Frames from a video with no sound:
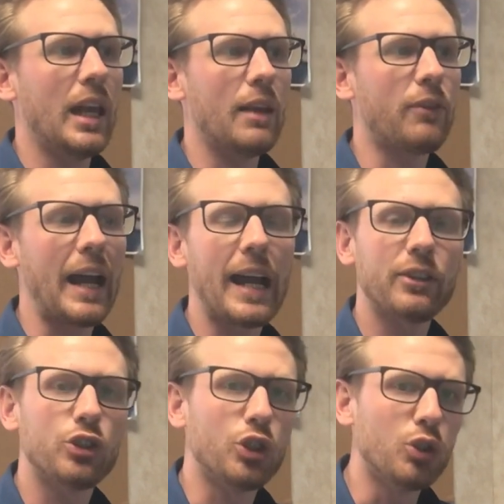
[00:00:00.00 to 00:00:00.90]
if I
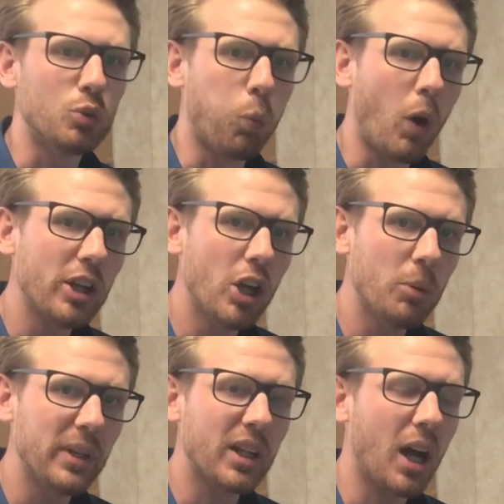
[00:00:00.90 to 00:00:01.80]
had to choose one
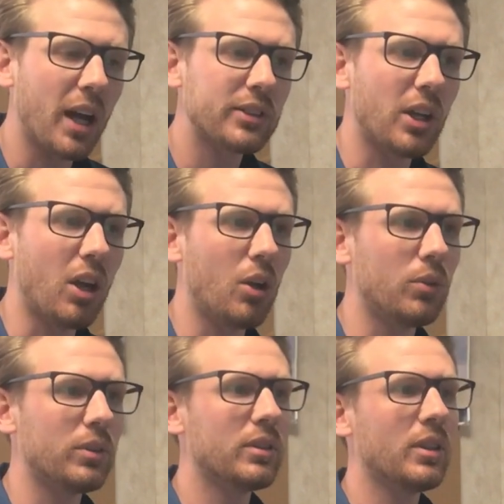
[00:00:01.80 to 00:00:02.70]
Hobie kayak to
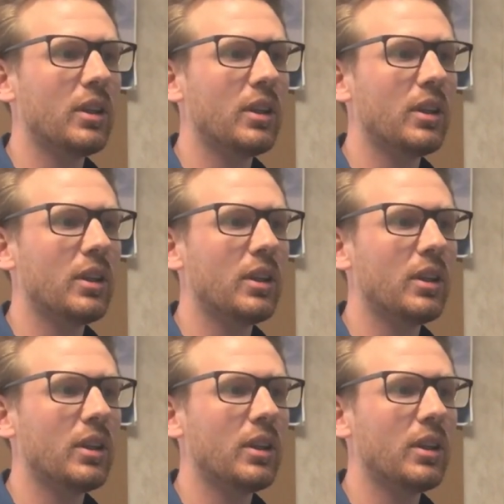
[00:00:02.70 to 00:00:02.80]
own